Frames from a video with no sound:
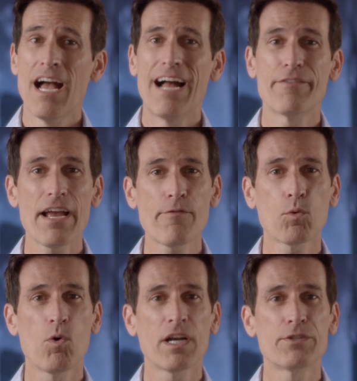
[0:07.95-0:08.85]
Have you ever
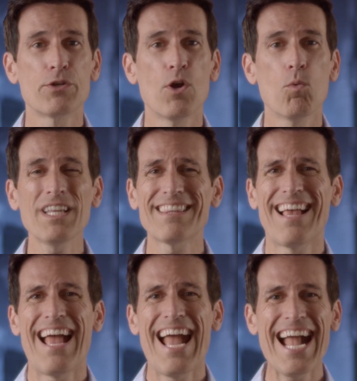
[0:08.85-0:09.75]
wanted to know what
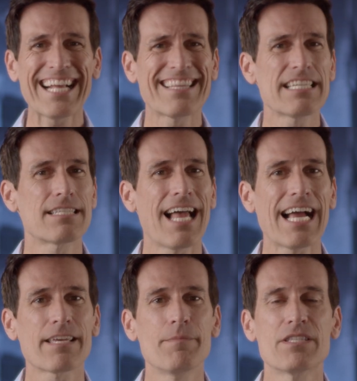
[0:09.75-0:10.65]
the heck these
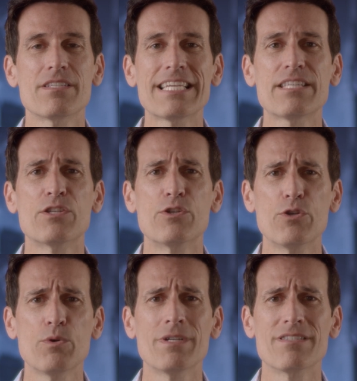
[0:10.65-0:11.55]
documents need to
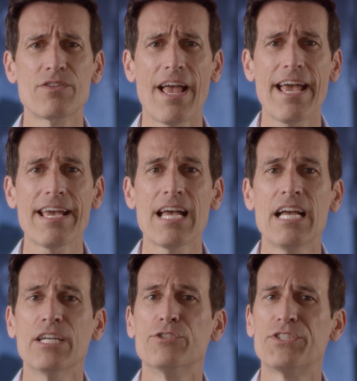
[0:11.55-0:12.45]
do and say?
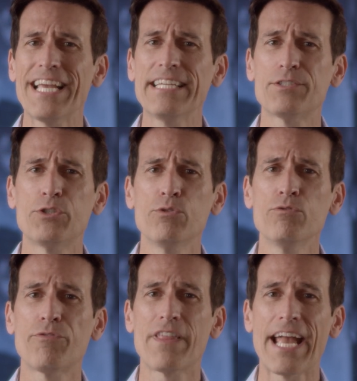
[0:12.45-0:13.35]
Stay
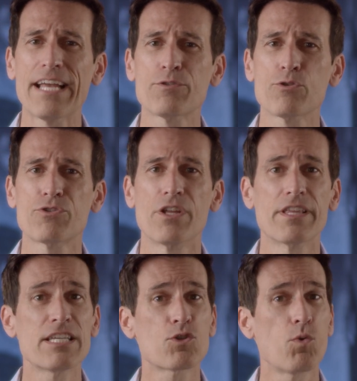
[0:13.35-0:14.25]
tuned for the answers to
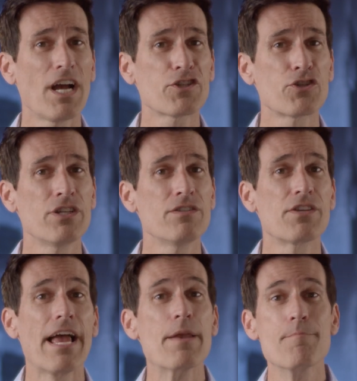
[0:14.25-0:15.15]
these questions
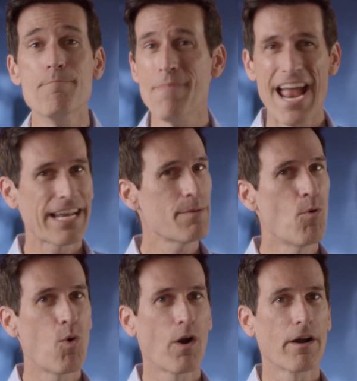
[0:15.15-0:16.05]
and many
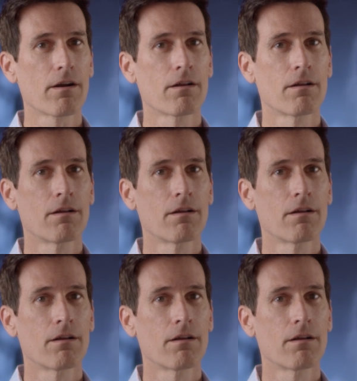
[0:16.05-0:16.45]
more.